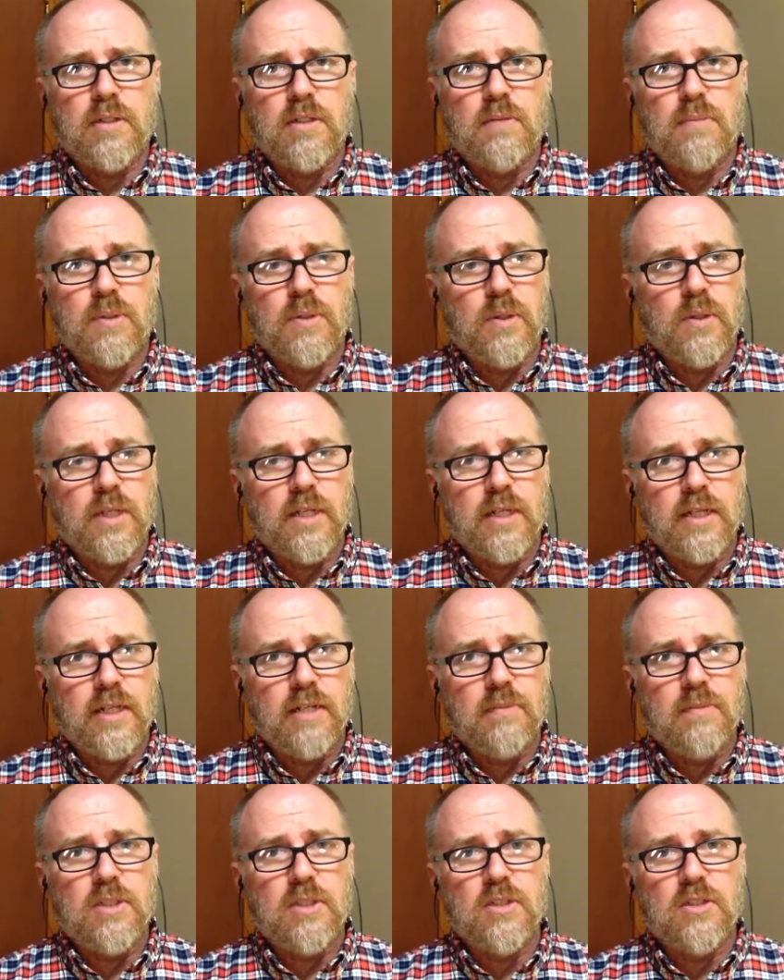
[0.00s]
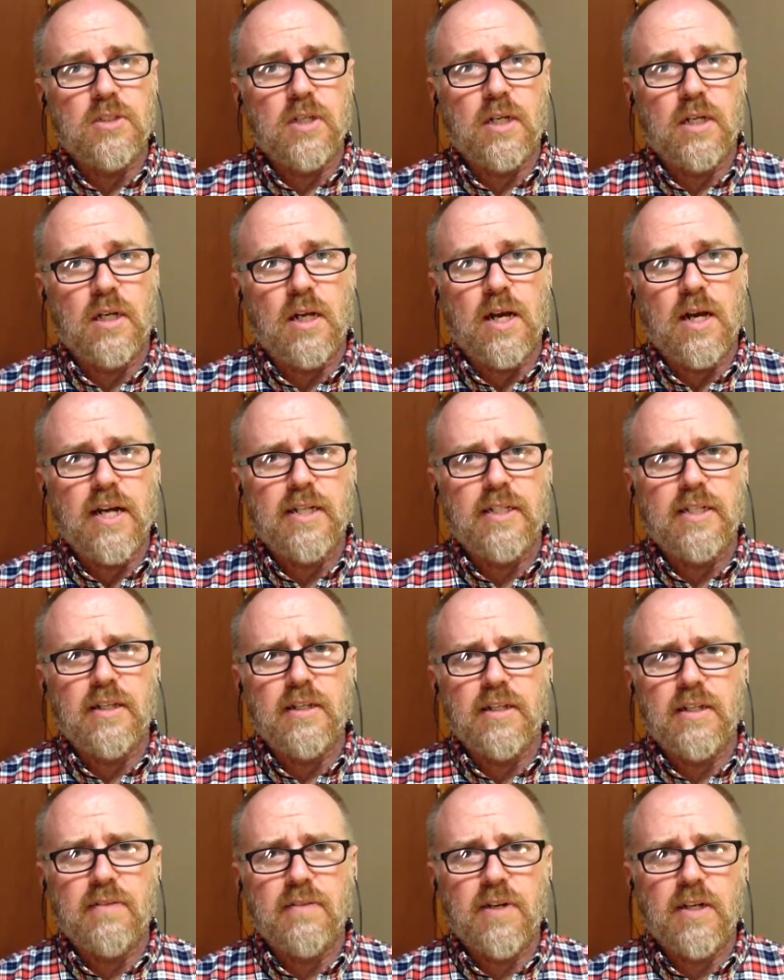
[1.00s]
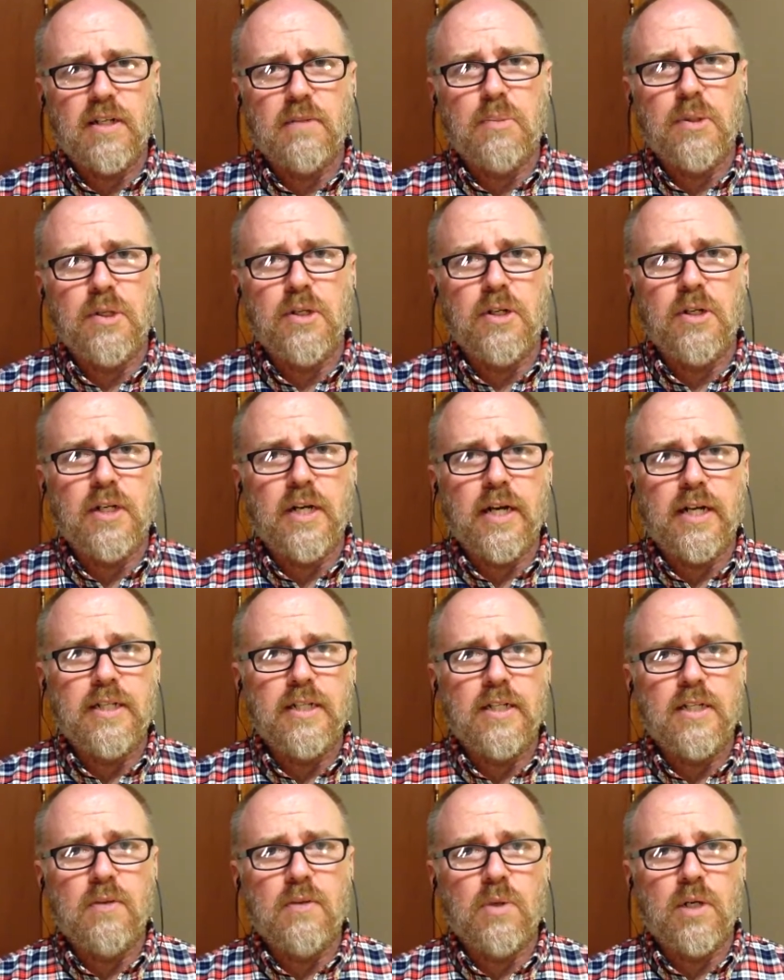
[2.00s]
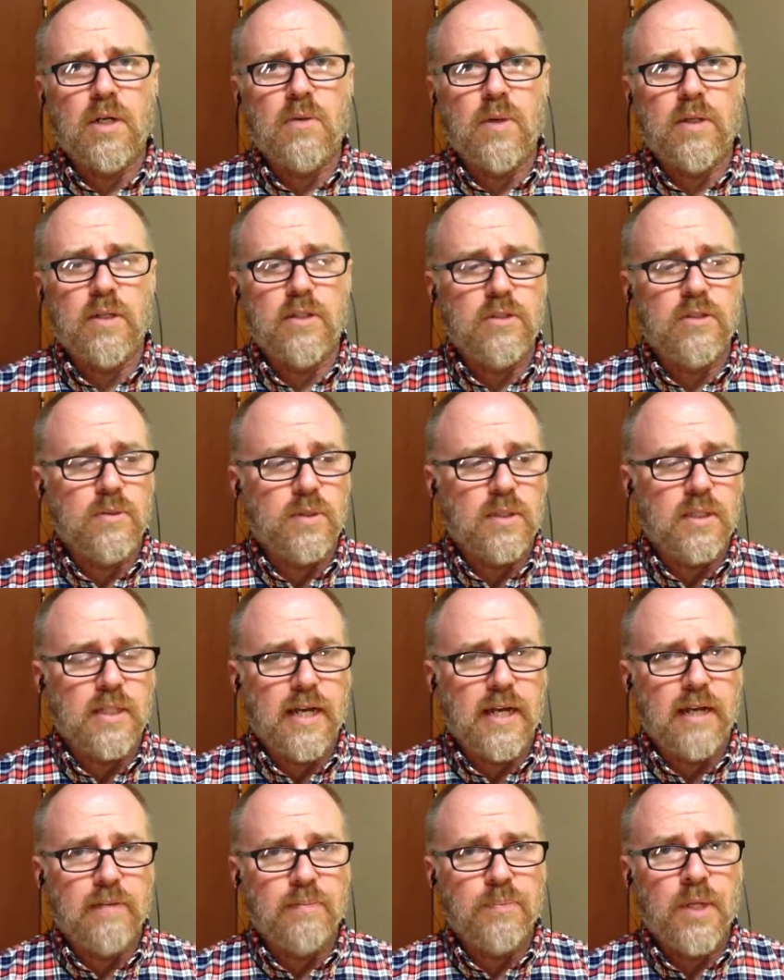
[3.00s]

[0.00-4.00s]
I've been looking at images online, and I think I've got a pretty good idea on what I want to do with that.